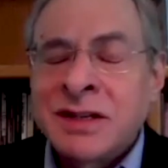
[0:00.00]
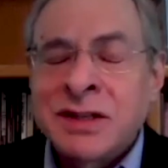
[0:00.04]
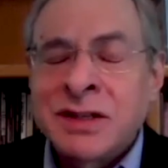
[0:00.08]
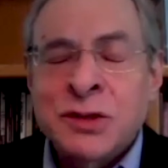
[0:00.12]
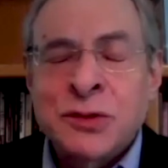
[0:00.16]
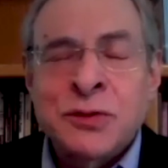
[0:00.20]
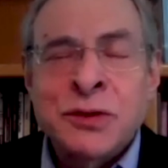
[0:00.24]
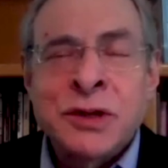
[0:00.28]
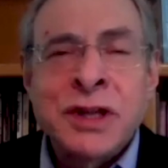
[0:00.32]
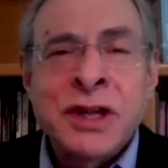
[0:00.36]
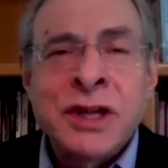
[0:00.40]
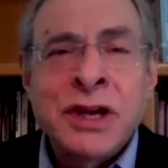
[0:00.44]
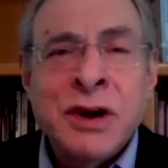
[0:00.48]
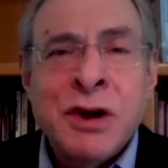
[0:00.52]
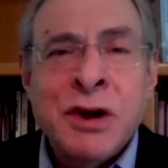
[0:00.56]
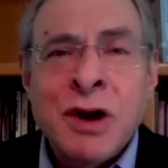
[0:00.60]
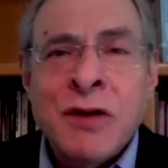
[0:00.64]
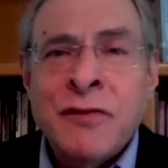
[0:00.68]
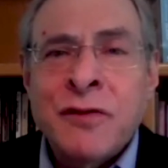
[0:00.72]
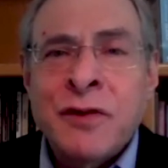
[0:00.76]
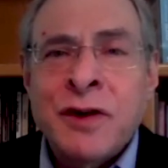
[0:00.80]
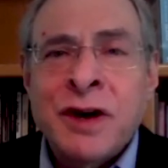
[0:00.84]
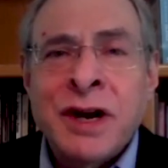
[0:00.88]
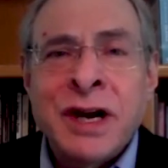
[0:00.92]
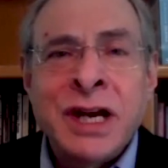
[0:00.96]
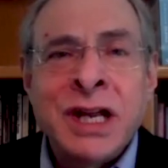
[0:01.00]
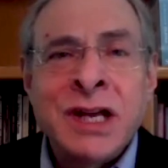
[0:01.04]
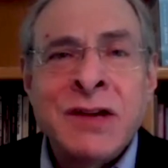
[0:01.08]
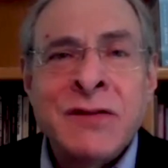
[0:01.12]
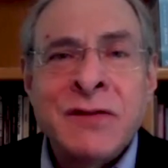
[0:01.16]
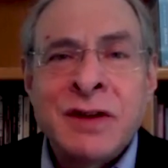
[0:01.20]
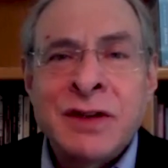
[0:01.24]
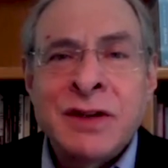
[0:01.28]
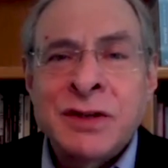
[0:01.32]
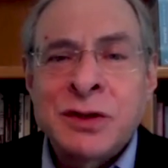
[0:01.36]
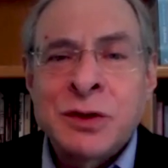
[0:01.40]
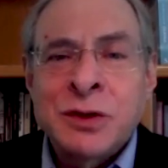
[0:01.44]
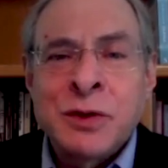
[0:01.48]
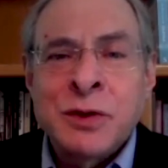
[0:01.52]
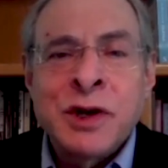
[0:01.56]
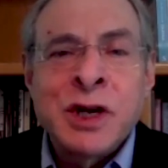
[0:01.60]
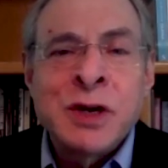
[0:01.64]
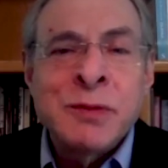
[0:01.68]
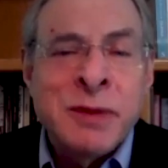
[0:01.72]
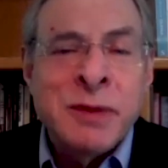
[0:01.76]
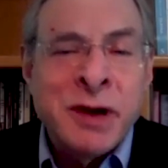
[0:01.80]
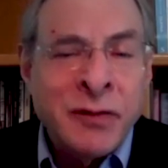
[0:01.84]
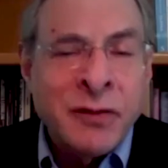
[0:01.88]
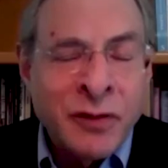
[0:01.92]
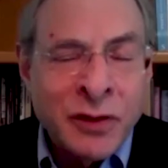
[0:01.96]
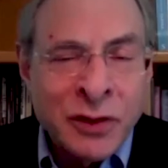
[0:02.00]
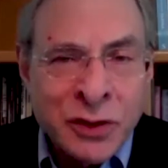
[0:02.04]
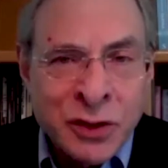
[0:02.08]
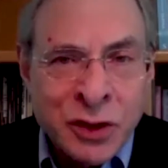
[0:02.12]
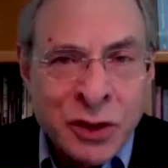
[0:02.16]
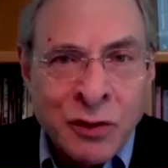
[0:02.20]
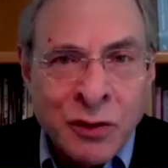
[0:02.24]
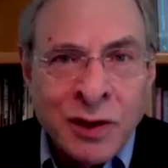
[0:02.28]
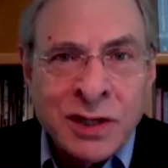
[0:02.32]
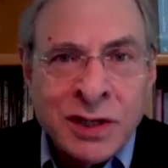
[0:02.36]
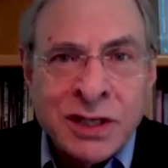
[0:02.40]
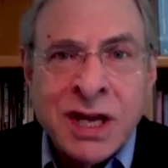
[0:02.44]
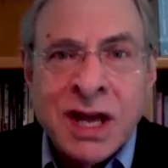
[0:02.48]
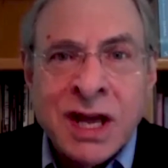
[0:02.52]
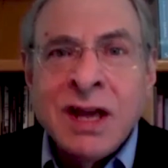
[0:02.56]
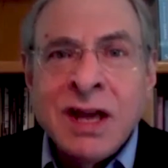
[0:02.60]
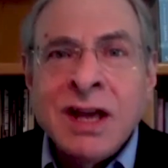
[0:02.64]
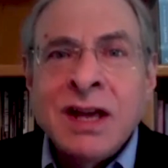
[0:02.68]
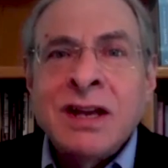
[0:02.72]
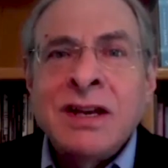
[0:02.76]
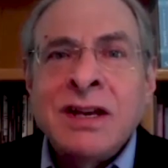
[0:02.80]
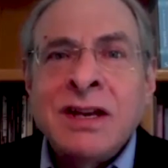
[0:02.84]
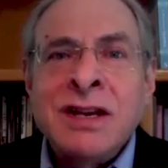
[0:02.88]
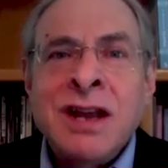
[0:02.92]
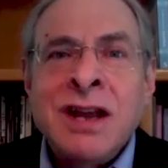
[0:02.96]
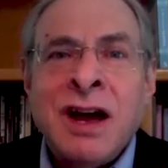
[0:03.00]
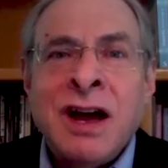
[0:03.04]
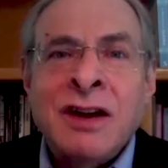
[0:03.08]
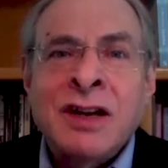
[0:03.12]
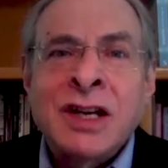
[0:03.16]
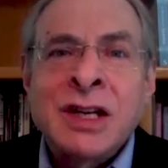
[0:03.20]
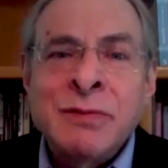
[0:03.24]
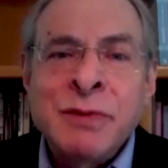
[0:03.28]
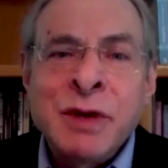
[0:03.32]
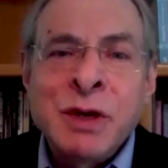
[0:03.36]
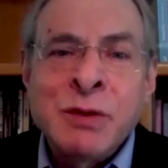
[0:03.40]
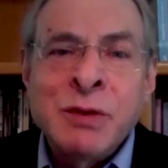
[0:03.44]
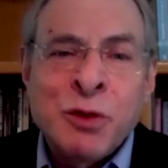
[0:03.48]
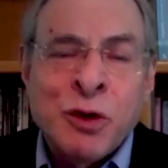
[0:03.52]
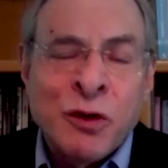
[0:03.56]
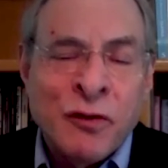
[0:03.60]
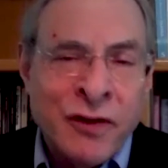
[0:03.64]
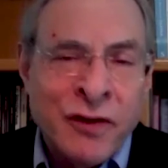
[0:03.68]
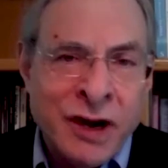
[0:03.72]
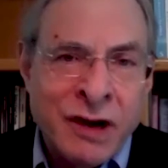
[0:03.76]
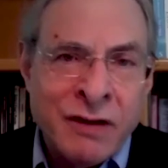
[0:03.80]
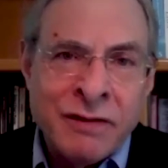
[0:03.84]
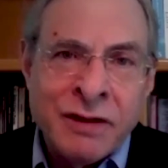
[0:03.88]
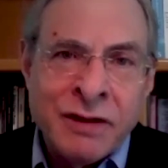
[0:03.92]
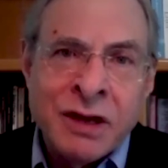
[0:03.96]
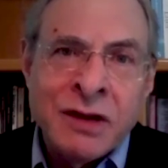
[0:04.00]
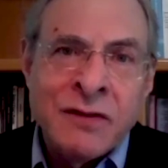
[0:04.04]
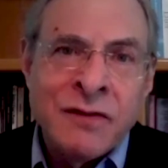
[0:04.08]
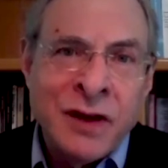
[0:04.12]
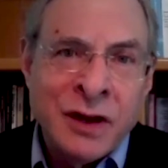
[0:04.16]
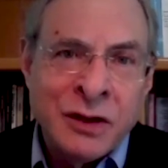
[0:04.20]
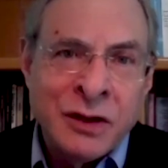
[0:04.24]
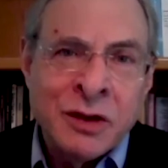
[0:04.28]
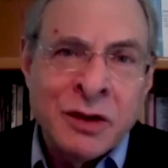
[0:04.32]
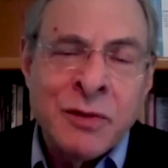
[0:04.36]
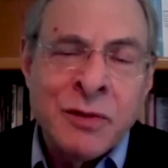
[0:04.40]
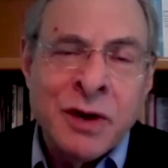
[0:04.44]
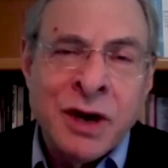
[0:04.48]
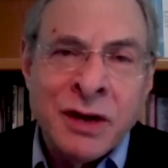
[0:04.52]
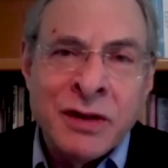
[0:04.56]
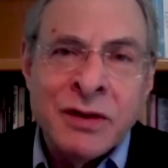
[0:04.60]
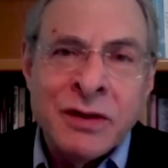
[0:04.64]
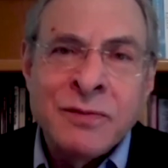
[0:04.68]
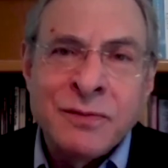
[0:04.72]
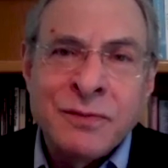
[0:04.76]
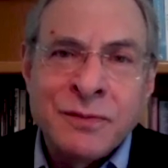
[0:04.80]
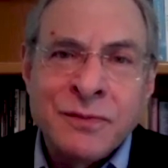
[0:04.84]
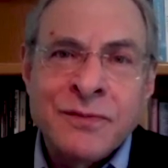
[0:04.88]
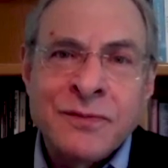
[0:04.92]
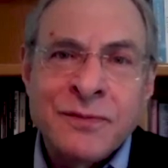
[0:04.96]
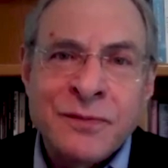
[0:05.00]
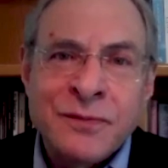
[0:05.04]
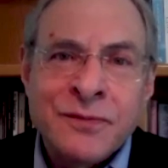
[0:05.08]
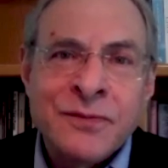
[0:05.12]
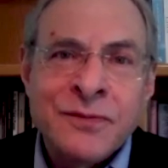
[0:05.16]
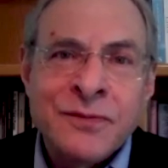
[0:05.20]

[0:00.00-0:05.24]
it's really hard for any of us who hear about these stories not to be profoundly affected by them.